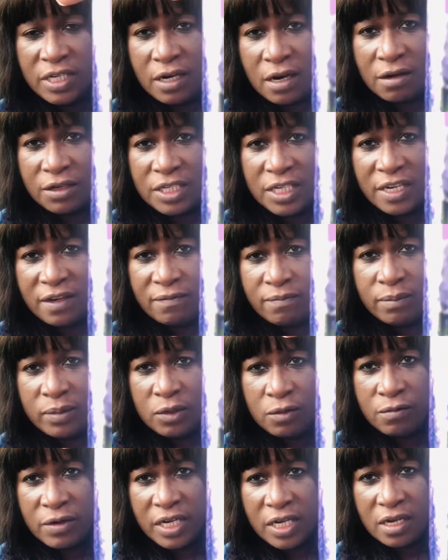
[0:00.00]
are deep
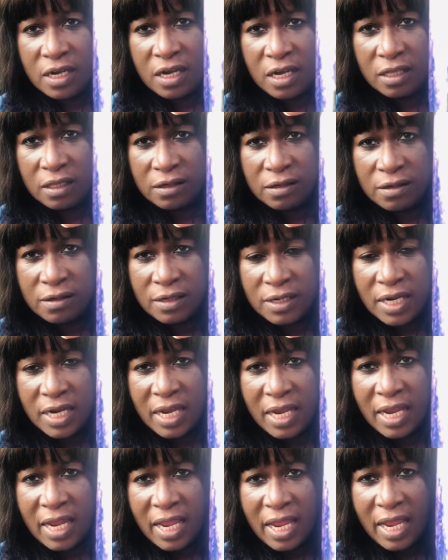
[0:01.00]
blue in color
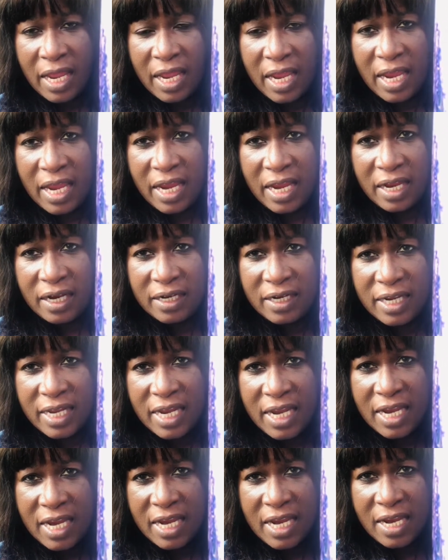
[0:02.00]
and
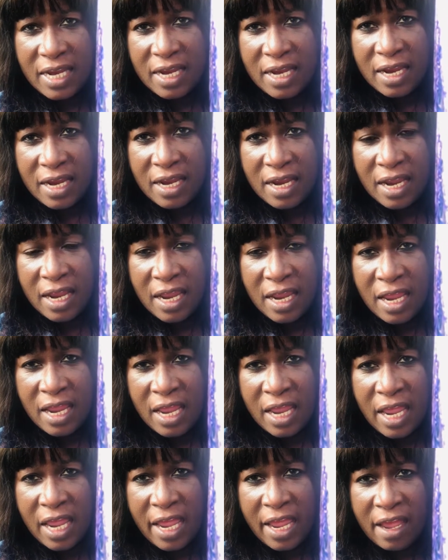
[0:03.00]
they
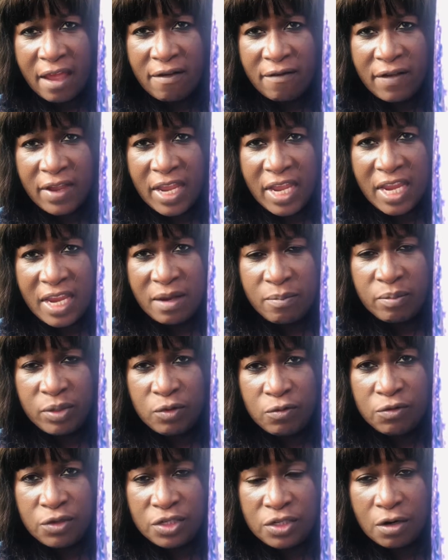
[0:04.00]
have a
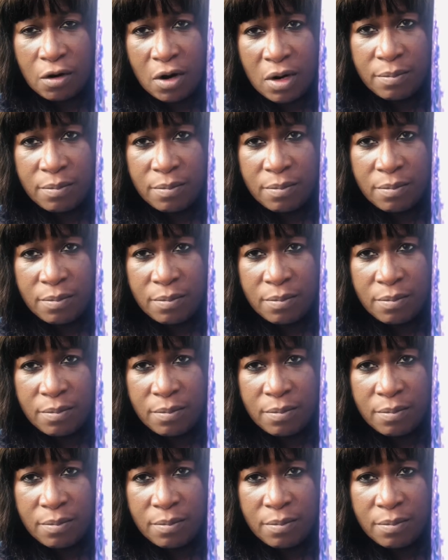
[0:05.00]
blue star